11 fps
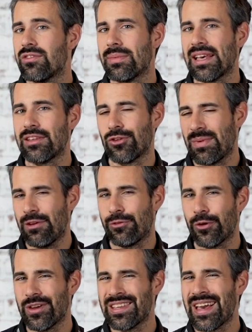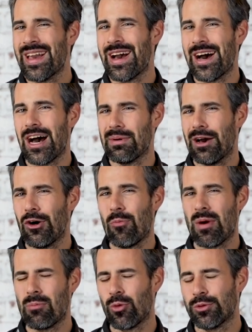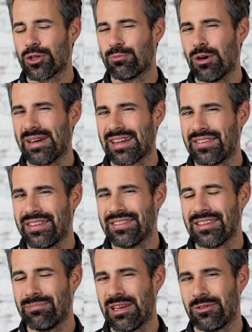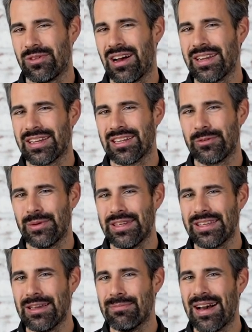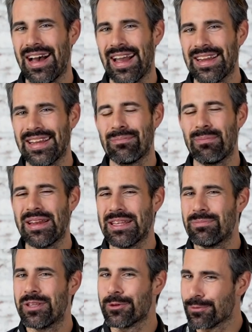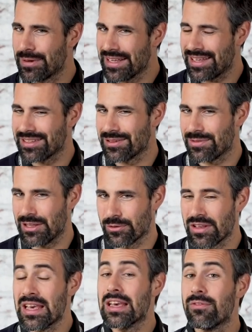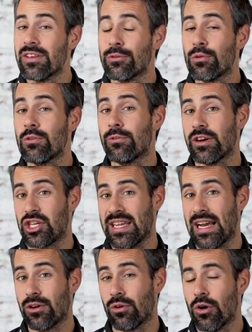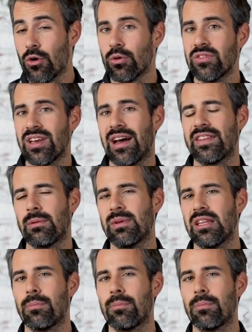at Haas, we have more for you in a moment, but at Motorsport-Magazin too. Personnel matters are, of course, always a popular section in the videos. We are